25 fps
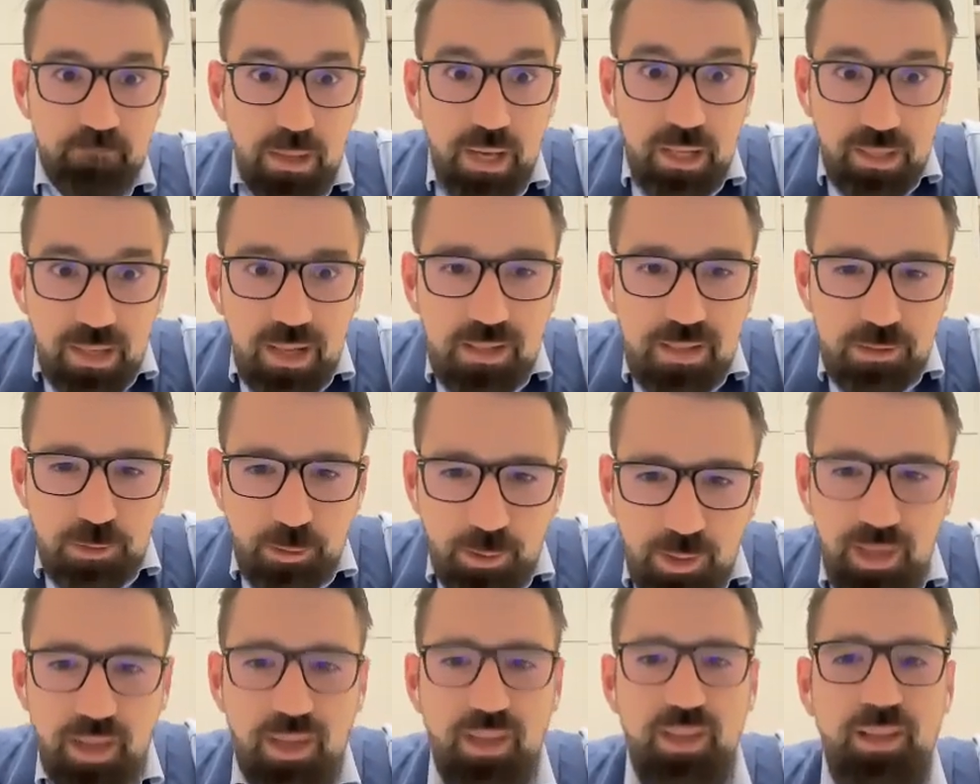And that's
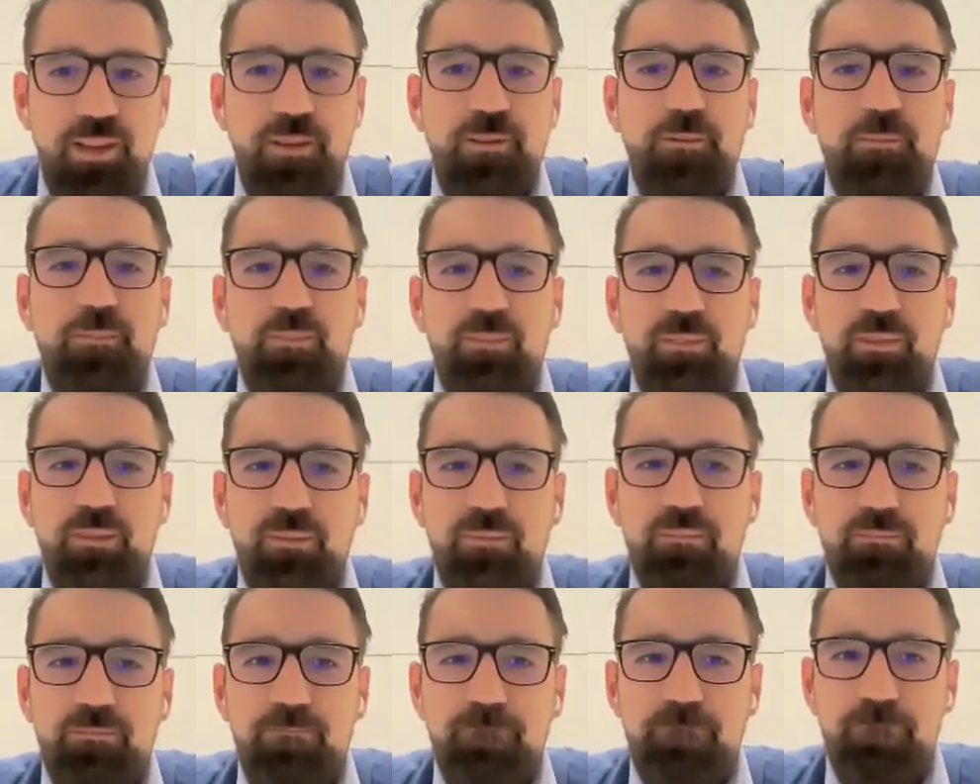okay.
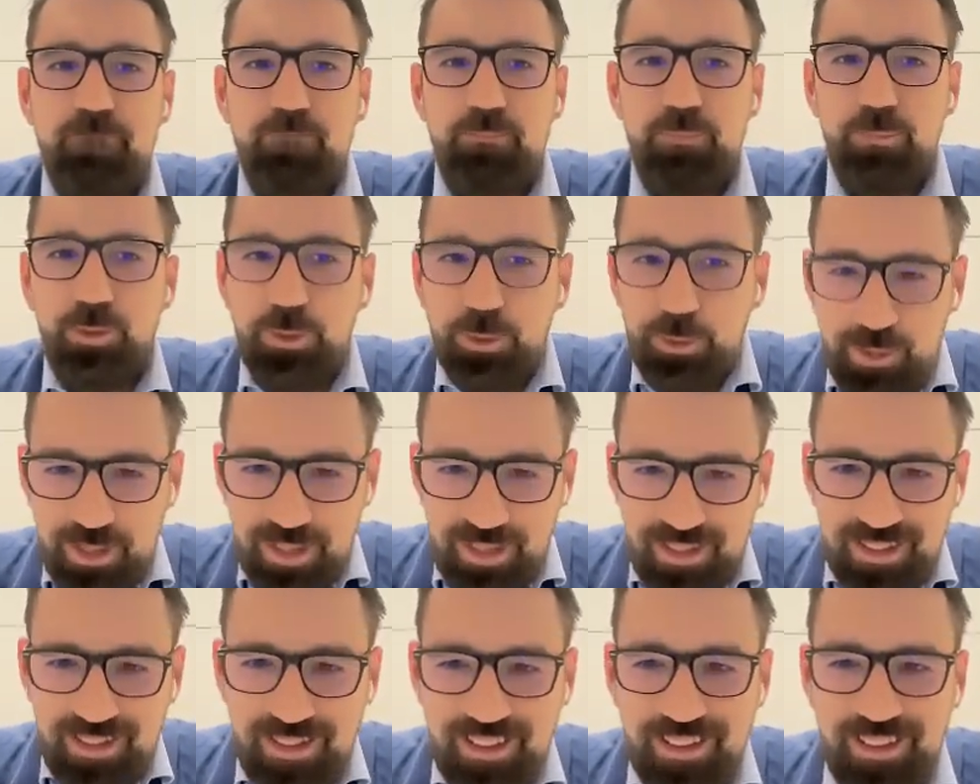Do
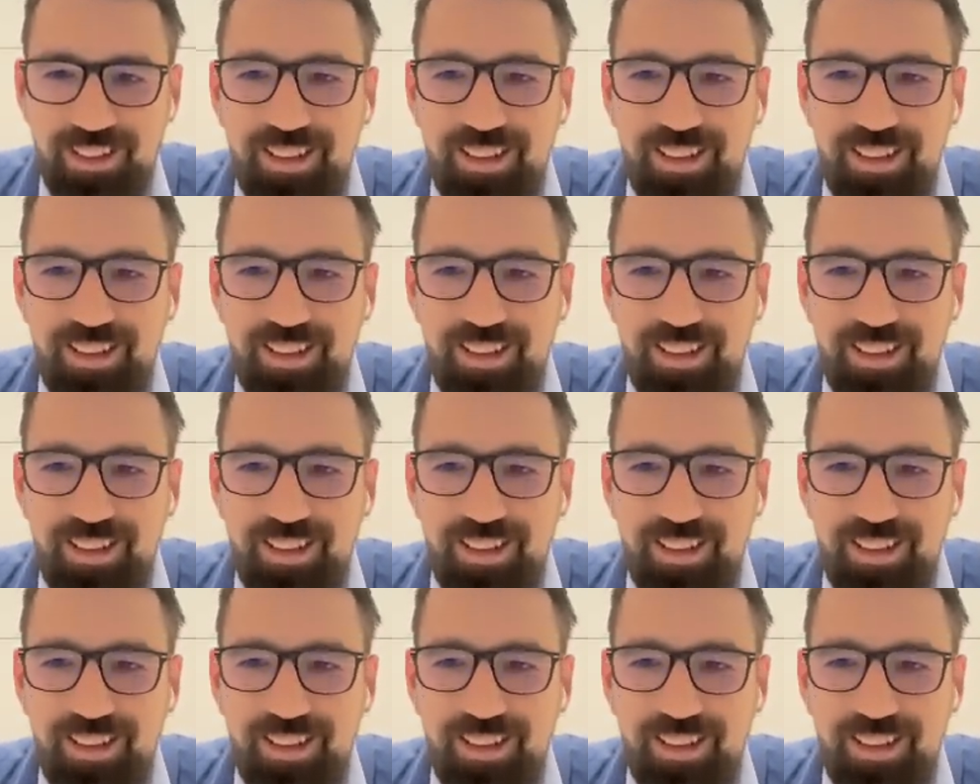it.